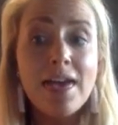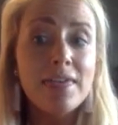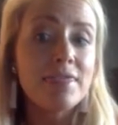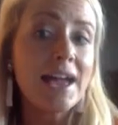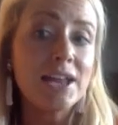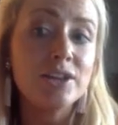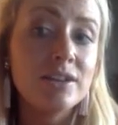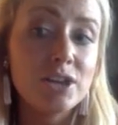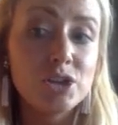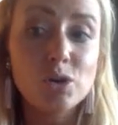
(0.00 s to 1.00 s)
then
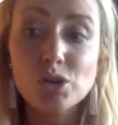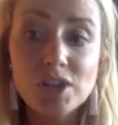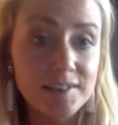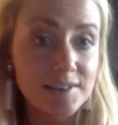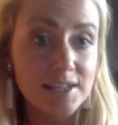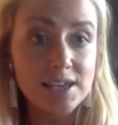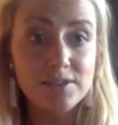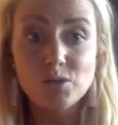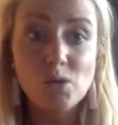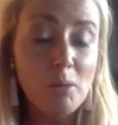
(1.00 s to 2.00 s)
you'll just see
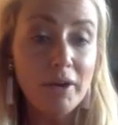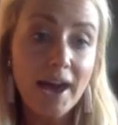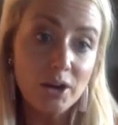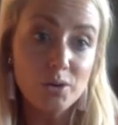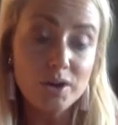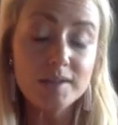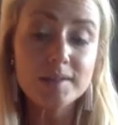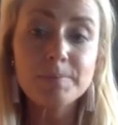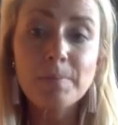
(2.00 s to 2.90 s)
the normal categories.